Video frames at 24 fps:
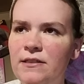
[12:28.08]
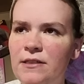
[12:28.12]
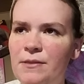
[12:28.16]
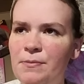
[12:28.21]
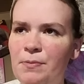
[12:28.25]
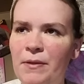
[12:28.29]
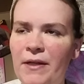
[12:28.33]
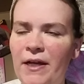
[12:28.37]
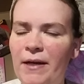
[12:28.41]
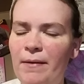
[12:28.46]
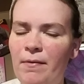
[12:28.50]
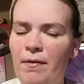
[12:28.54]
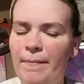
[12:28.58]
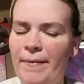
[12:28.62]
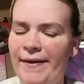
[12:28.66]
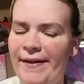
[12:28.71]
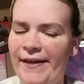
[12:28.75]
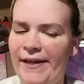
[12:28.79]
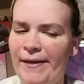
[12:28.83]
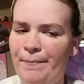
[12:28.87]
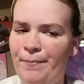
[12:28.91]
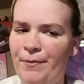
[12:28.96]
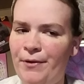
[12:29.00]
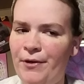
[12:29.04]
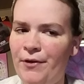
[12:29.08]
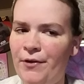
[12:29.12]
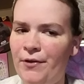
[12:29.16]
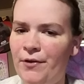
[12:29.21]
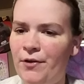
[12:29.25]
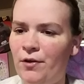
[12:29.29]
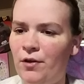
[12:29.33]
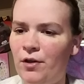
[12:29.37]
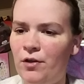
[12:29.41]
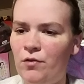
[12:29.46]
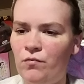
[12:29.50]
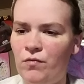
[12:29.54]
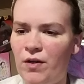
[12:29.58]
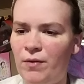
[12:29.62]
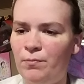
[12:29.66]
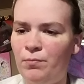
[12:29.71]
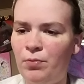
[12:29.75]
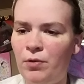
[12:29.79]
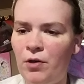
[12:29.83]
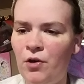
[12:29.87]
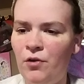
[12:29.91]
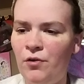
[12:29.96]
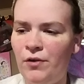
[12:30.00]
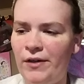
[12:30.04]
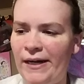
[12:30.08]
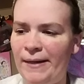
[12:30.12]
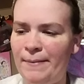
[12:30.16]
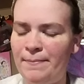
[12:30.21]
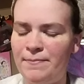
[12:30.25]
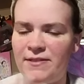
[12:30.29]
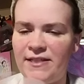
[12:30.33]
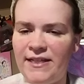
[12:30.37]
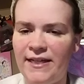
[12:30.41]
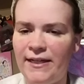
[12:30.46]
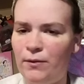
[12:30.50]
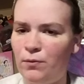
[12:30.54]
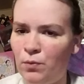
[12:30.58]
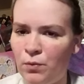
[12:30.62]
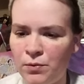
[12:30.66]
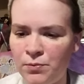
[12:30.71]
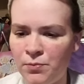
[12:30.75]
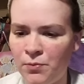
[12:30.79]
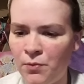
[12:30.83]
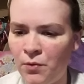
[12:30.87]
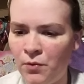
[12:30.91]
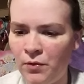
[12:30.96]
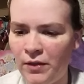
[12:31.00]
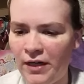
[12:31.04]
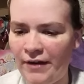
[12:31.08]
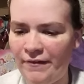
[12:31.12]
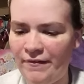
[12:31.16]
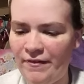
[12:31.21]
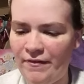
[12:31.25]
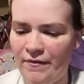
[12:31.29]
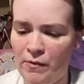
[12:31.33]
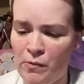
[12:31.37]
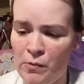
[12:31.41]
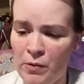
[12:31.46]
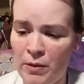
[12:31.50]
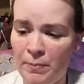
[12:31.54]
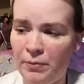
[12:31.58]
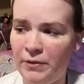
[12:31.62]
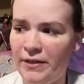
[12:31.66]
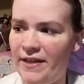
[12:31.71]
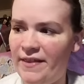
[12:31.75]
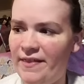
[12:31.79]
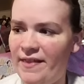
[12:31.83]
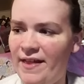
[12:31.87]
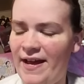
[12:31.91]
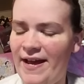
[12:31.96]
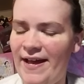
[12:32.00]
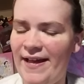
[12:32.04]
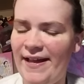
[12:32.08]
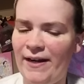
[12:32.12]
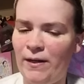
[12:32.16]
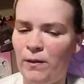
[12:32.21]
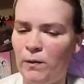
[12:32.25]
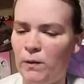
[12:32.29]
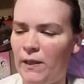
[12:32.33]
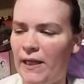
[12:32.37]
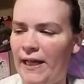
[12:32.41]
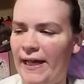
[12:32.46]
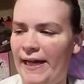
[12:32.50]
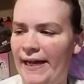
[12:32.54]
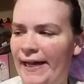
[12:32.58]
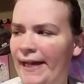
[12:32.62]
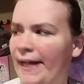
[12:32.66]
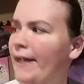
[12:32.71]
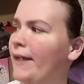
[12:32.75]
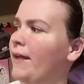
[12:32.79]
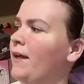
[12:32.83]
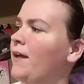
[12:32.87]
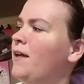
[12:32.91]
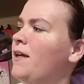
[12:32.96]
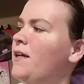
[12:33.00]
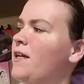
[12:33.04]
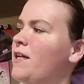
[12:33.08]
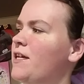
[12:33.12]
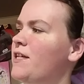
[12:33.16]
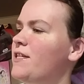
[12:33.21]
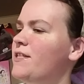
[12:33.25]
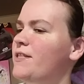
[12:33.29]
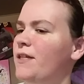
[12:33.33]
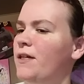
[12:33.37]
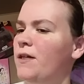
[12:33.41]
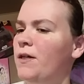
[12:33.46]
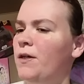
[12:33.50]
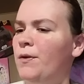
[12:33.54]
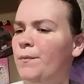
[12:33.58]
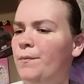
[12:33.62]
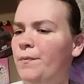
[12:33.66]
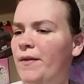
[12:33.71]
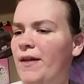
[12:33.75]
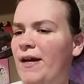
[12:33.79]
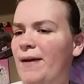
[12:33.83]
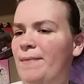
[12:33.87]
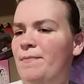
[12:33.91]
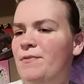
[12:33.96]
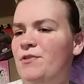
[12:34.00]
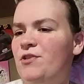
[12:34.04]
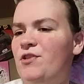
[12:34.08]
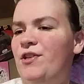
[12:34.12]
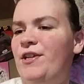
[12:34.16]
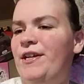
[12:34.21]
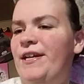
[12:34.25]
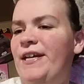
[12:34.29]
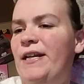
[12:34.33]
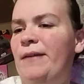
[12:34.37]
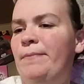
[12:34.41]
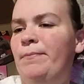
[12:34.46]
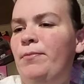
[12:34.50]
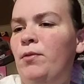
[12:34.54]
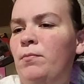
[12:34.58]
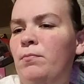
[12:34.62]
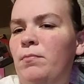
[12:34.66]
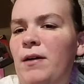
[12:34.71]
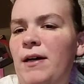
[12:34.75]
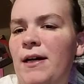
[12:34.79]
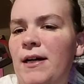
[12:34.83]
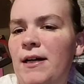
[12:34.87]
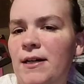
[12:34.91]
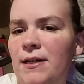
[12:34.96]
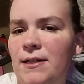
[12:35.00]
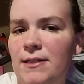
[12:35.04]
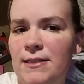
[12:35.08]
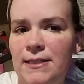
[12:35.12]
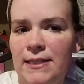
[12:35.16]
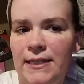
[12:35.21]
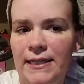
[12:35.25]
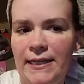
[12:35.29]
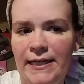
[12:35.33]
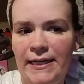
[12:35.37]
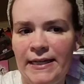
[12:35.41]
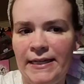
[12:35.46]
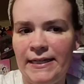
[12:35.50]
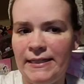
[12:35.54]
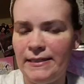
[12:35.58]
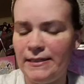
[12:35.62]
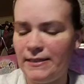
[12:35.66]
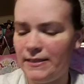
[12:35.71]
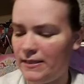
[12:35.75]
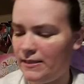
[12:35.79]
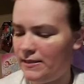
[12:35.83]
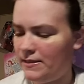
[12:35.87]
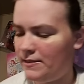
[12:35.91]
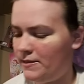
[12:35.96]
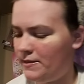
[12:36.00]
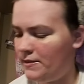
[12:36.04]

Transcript: to play them on my computer and run programs like World of Warcraft if I want to play that. It'll lag so I'm just gonna get a boom box and